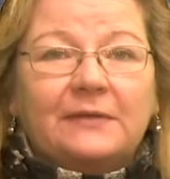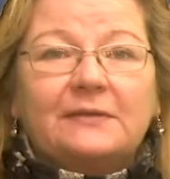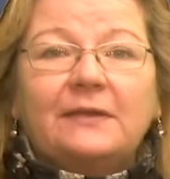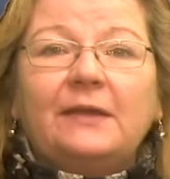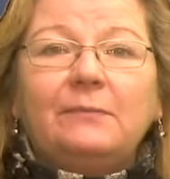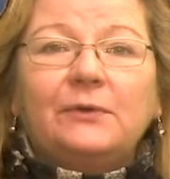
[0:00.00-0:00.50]

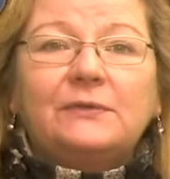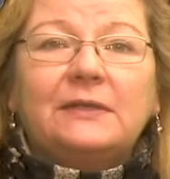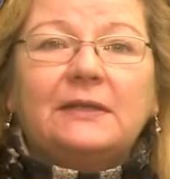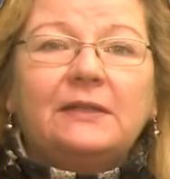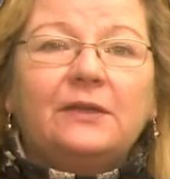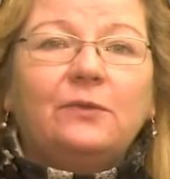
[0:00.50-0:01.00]
Tonight, mostly
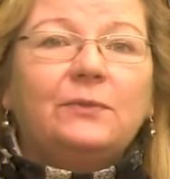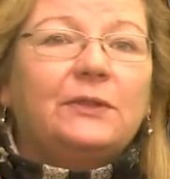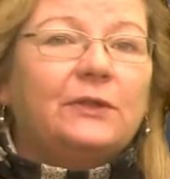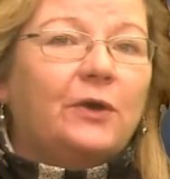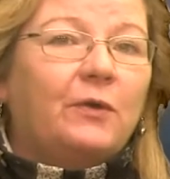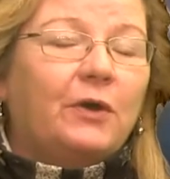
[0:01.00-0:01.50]
clear with a
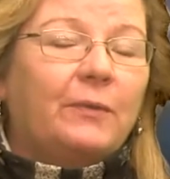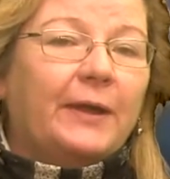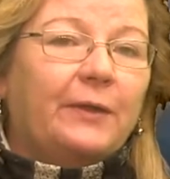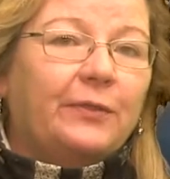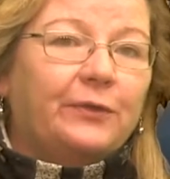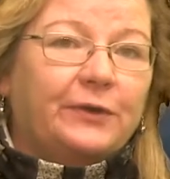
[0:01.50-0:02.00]
low
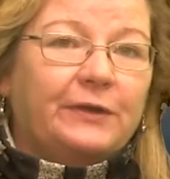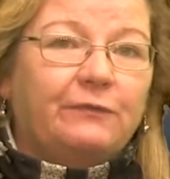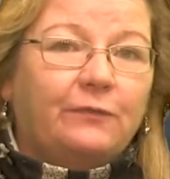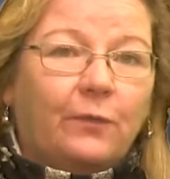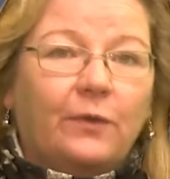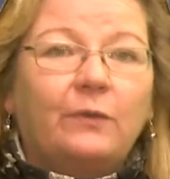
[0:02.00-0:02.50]
around
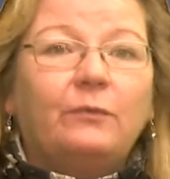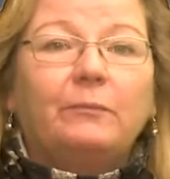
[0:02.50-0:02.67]
34,